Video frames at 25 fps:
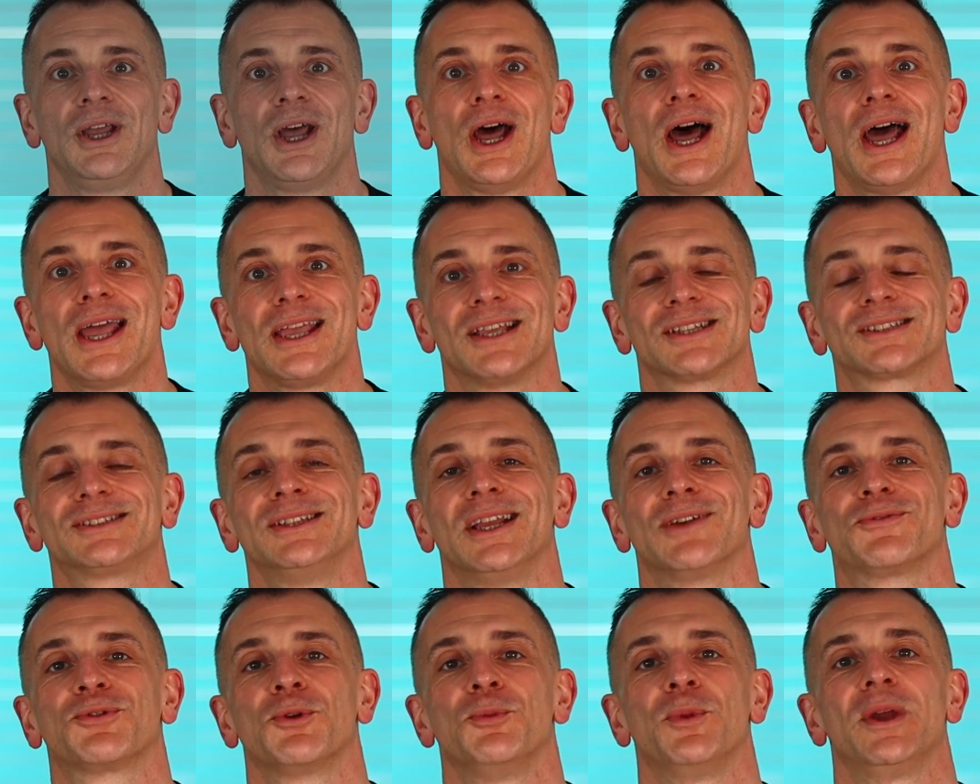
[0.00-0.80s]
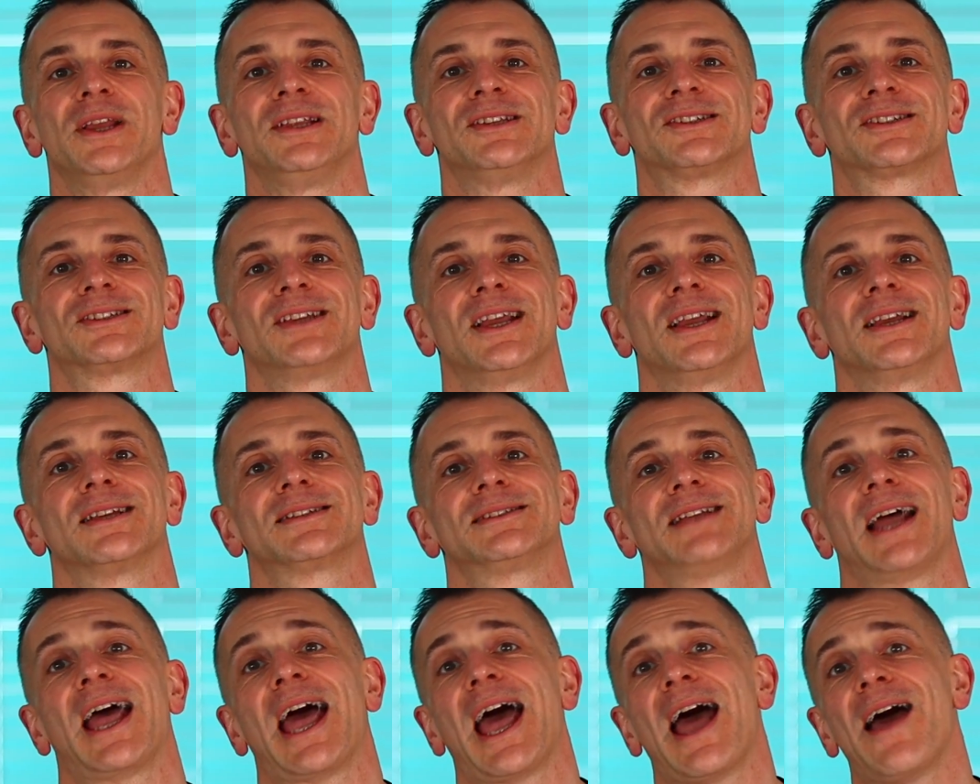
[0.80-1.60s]
Hey, it's Nick from
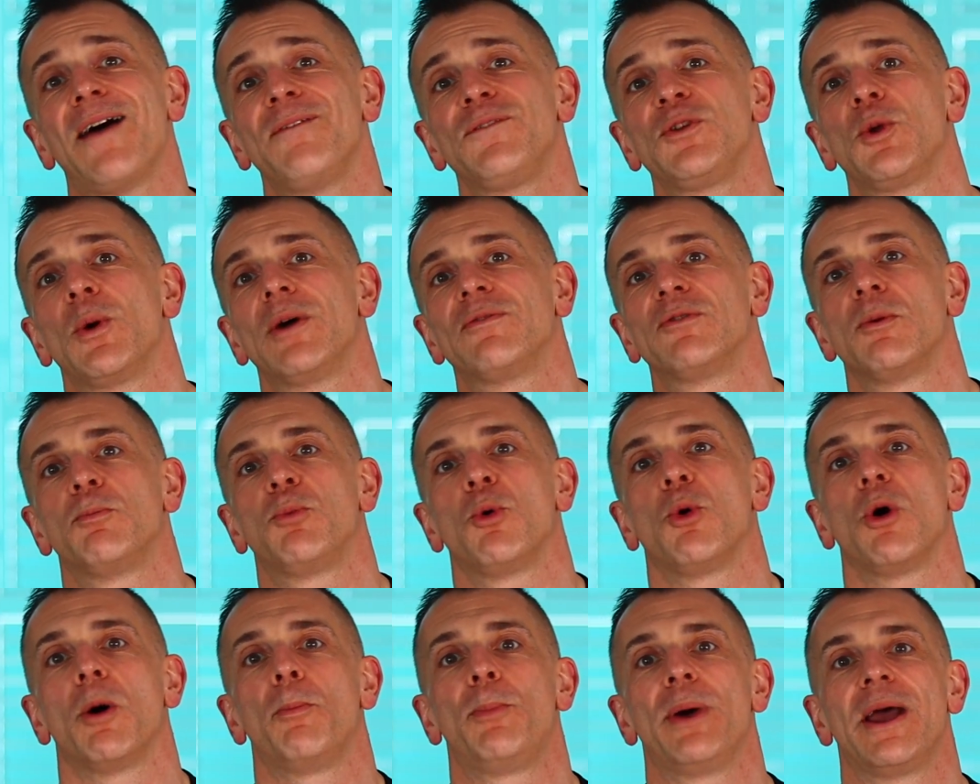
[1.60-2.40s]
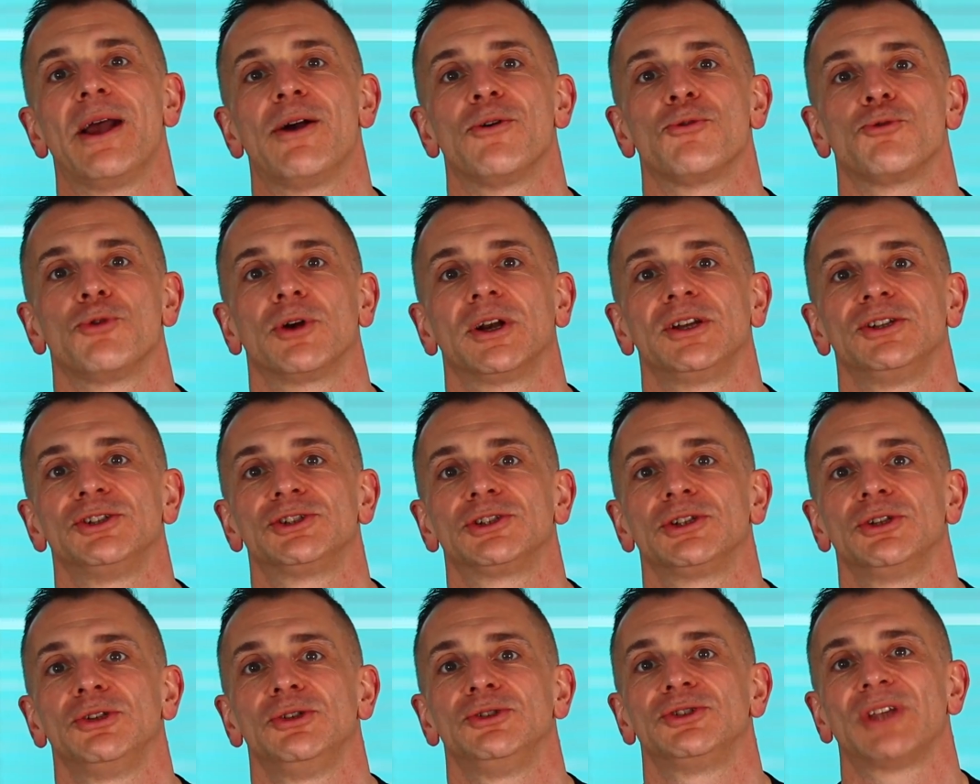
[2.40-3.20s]
Lean6. Now, have you ever bought a pair of running
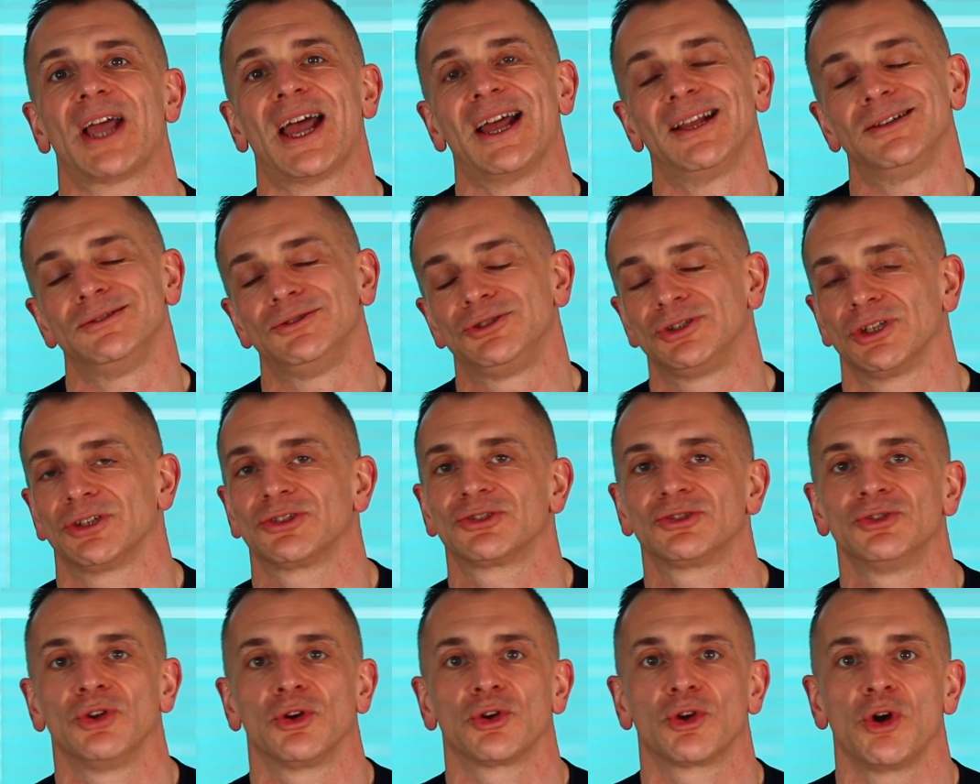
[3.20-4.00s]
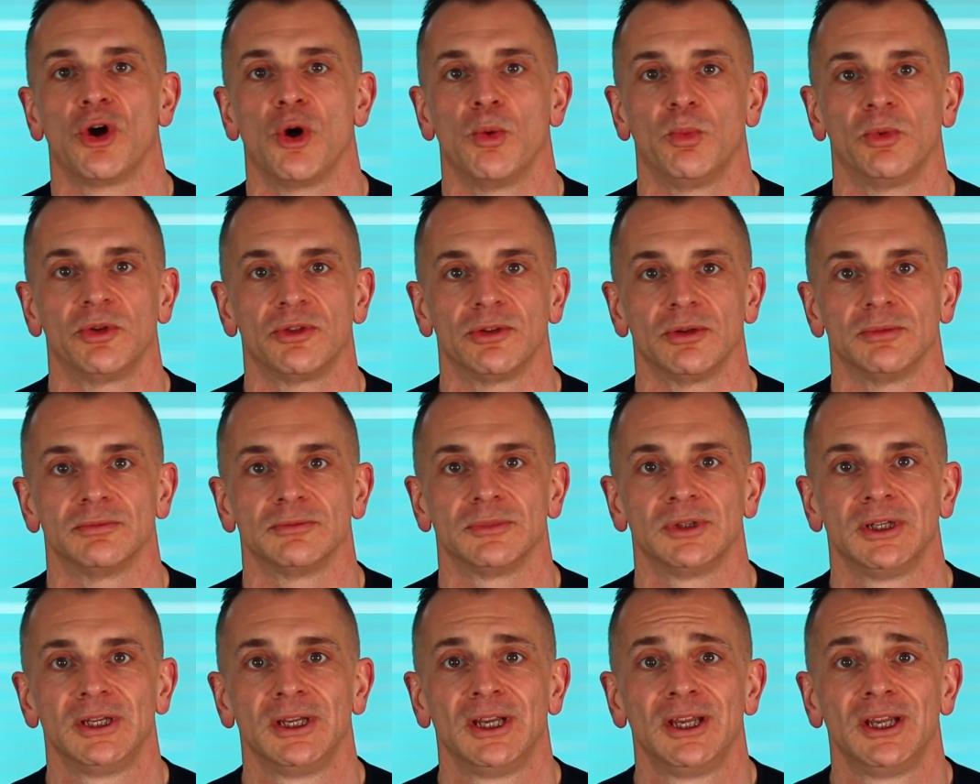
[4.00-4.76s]
shoes and just not got on with them?